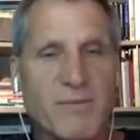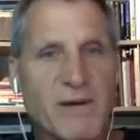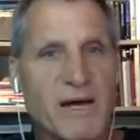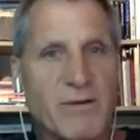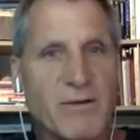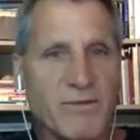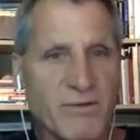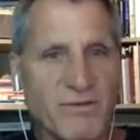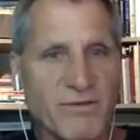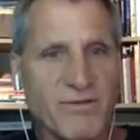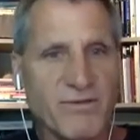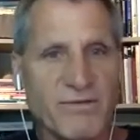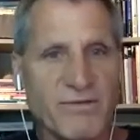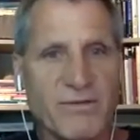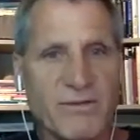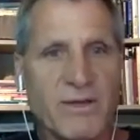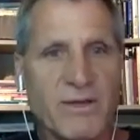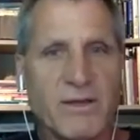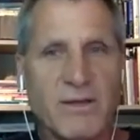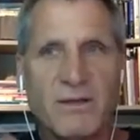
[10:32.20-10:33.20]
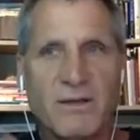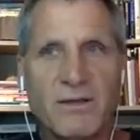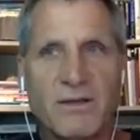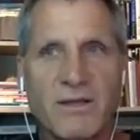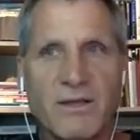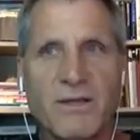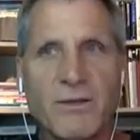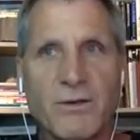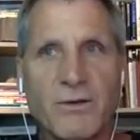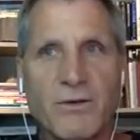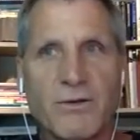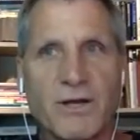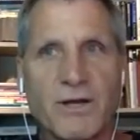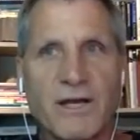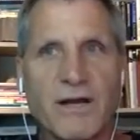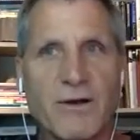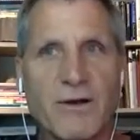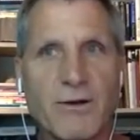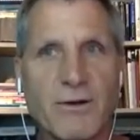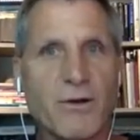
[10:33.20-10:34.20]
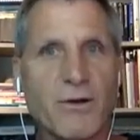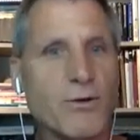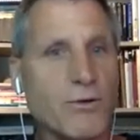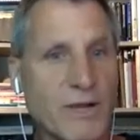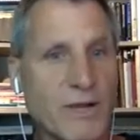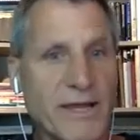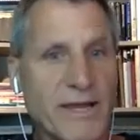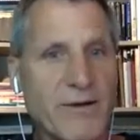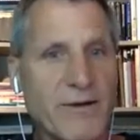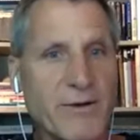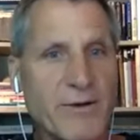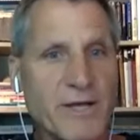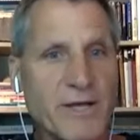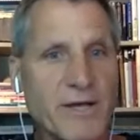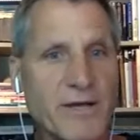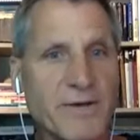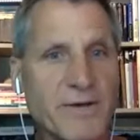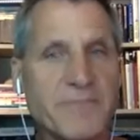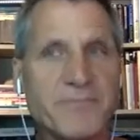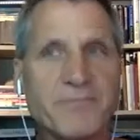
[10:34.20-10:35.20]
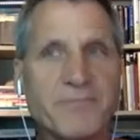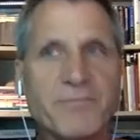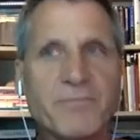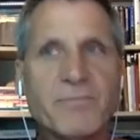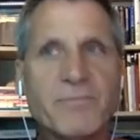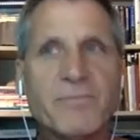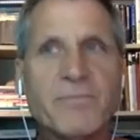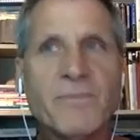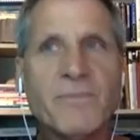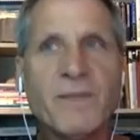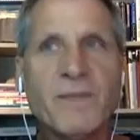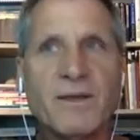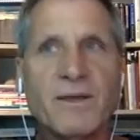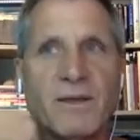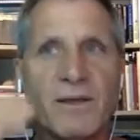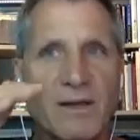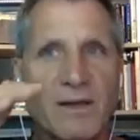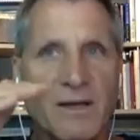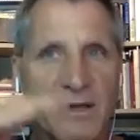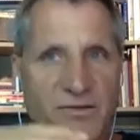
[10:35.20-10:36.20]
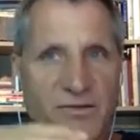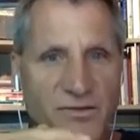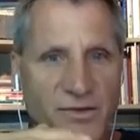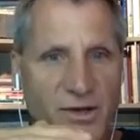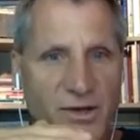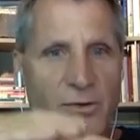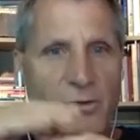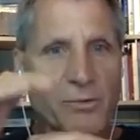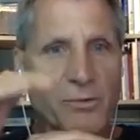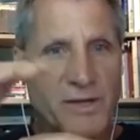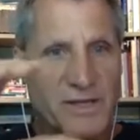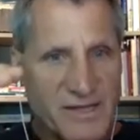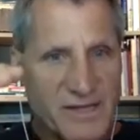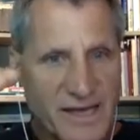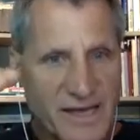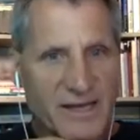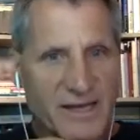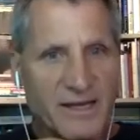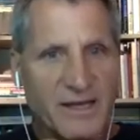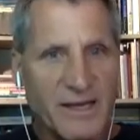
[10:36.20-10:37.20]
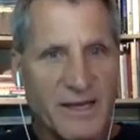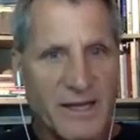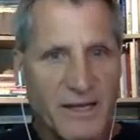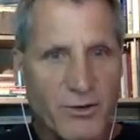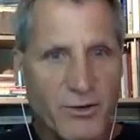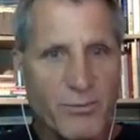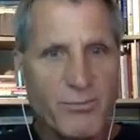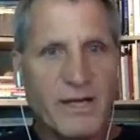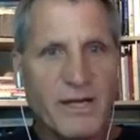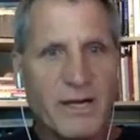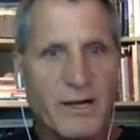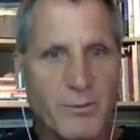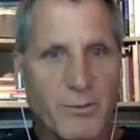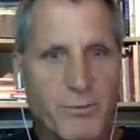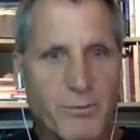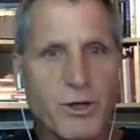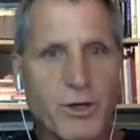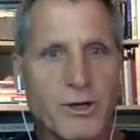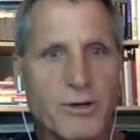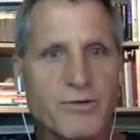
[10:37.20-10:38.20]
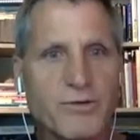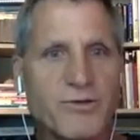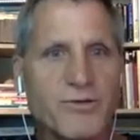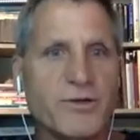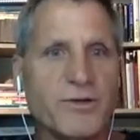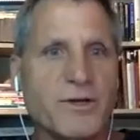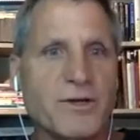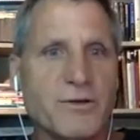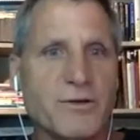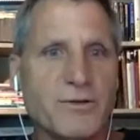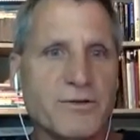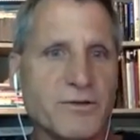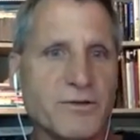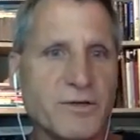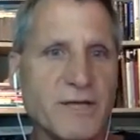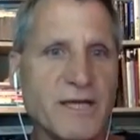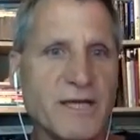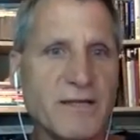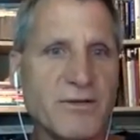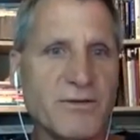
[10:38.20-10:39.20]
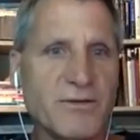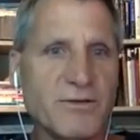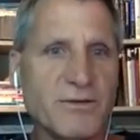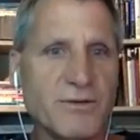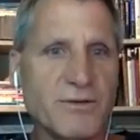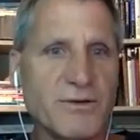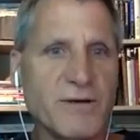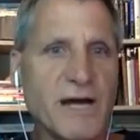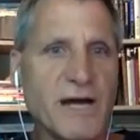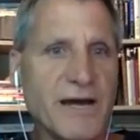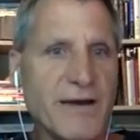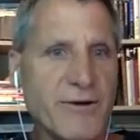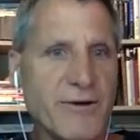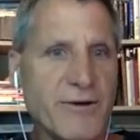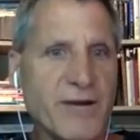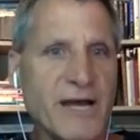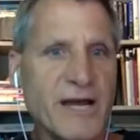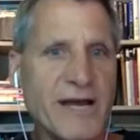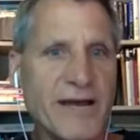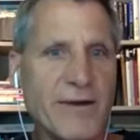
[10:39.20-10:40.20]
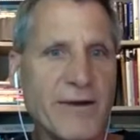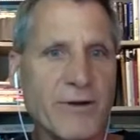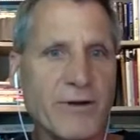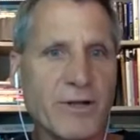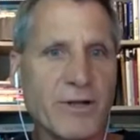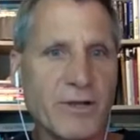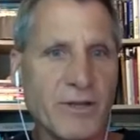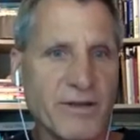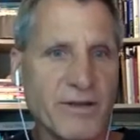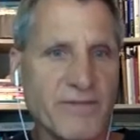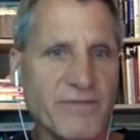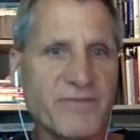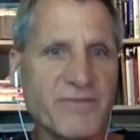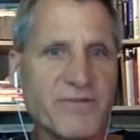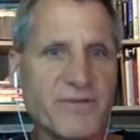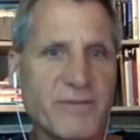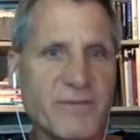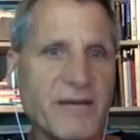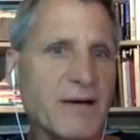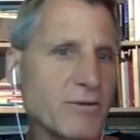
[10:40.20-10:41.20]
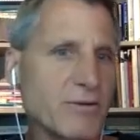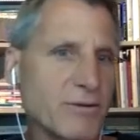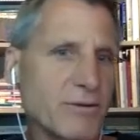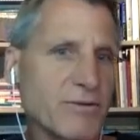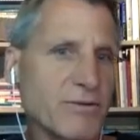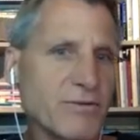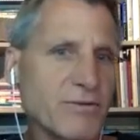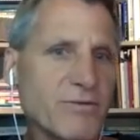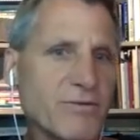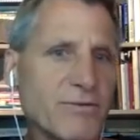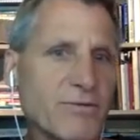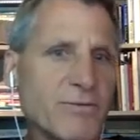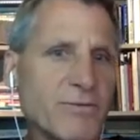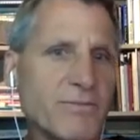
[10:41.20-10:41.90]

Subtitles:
mountains here in our local area. And so we take an incremental approach, to get to higher and higher cliffs and mountains.